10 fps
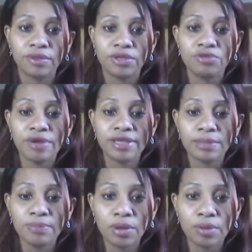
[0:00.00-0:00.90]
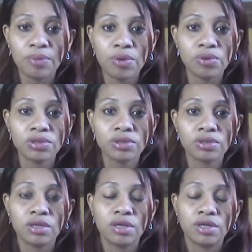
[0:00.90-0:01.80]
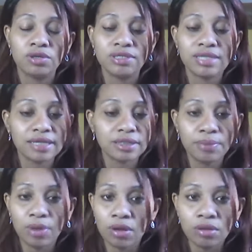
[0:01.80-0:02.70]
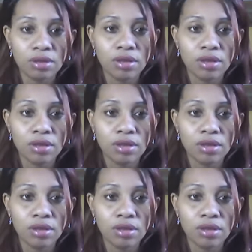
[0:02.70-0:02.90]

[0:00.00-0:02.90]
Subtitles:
You write a blog post, you start a blog